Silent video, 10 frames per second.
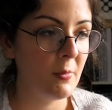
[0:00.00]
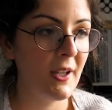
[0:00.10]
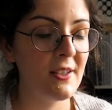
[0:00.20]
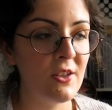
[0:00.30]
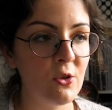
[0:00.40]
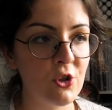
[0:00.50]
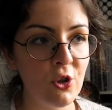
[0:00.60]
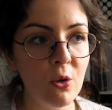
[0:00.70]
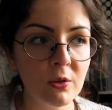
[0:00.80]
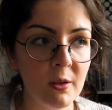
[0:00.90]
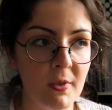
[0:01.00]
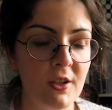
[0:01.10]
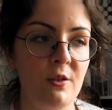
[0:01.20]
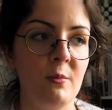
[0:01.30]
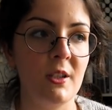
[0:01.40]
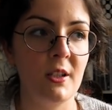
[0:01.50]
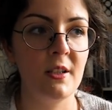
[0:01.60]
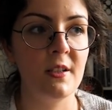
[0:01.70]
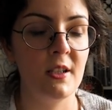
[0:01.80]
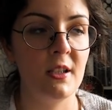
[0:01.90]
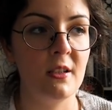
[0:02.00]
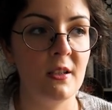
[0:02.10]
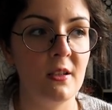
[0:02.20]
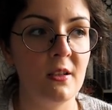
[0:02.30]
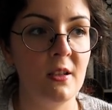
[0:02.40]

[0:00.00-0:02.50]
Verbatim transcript: but it's your shoulder measurement, isn't it?